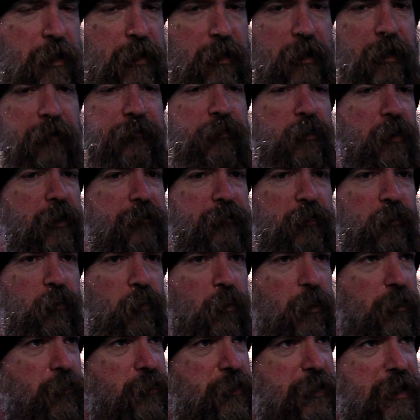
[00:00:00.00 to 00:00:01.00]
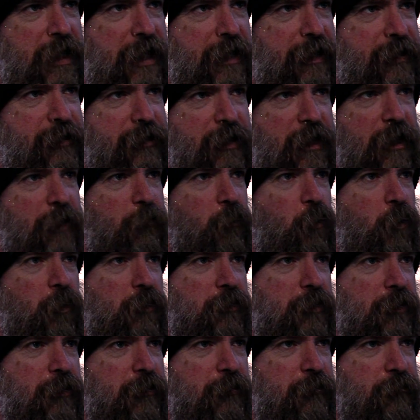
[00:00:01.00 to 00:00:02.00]
Like if you're having the worst day and Dime
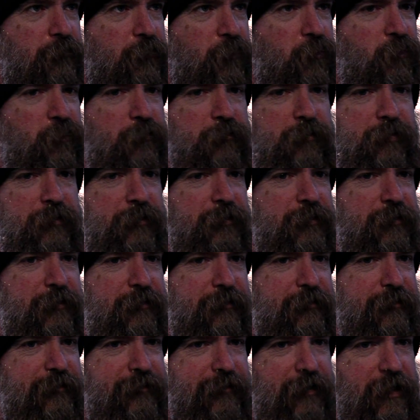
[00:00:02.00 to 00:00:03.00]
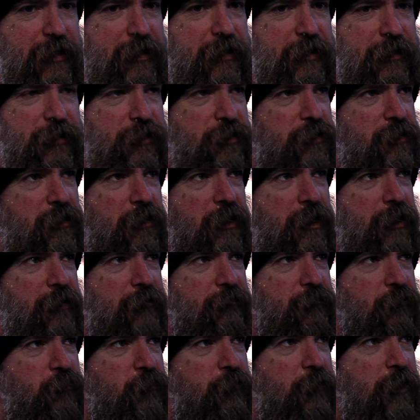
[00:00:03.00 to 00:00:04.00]
walked into the room, like he just light the
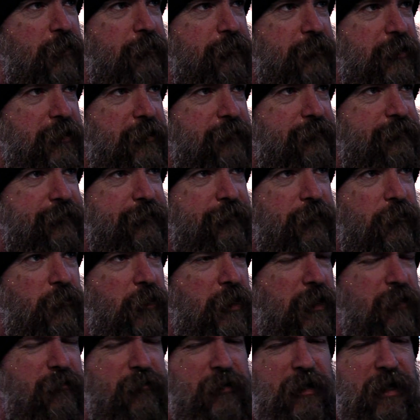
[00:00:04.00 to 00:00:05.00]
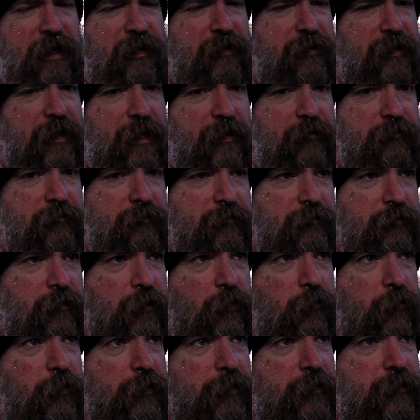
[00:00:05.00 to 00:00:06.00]
room up, man. But without a doubt,
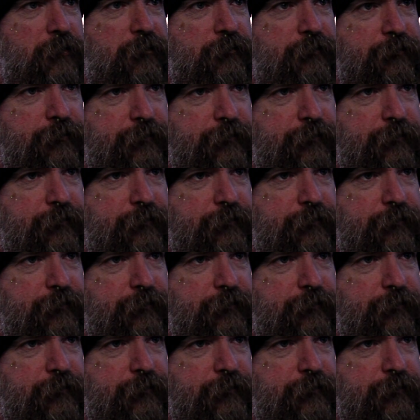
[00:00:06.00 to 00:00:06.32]
always.